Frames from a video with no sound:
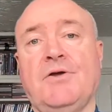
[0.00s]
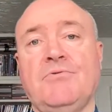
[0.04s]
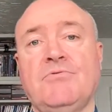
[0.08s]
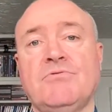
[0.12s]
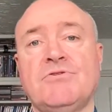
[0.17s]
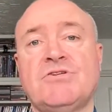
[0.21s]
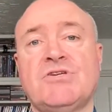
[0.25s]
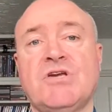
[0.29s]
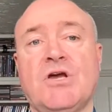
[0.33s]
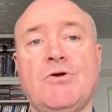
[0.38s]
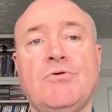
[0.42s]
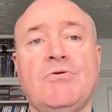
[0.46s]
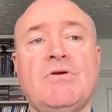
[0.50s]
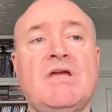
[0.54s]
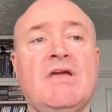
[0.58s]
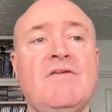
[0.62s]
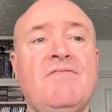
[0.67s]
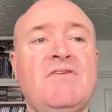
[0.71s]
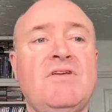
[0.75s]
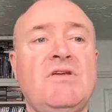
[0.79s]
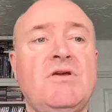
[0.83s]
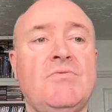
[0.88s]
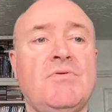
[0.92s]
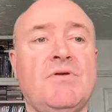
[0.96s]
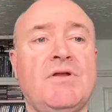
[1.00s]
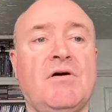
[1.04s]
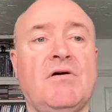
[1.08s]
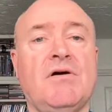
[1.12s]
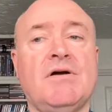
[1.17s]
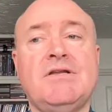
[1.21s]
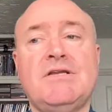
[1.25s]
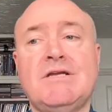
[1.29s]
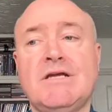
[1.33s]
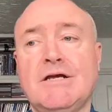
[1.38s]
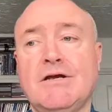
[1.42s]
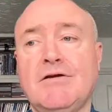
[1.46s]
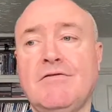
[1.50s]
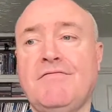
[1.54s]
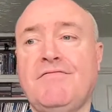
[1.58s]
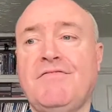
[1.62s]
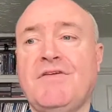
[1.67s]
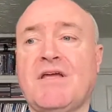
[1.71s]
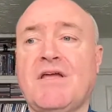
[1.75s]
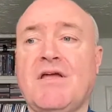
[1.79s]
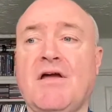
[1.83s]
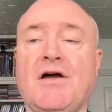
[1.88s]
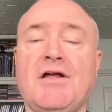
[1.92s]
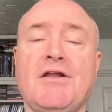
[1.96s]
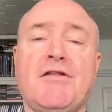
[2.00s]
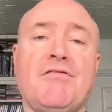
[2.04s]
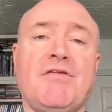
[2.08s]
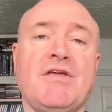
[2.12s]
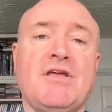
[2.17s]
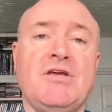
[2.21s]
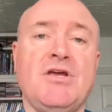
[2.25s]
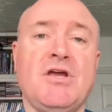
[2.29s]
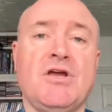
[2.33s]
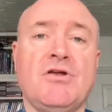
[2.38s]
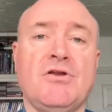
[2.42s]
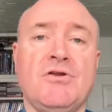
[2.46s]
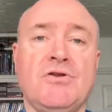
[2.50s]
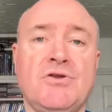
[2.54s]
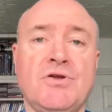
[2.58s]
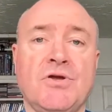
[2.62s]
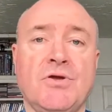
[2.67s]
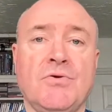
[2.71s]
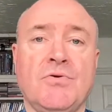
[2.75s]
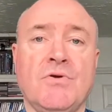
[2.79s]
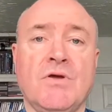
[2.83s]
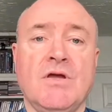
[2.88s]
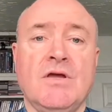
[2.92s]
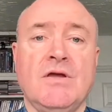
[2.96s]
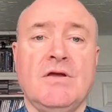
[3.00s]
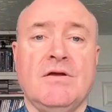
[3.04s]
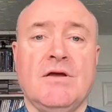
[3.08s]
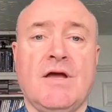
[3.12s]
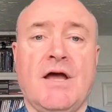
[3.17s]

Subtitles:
and also giving you an idea of the kind of thing you can do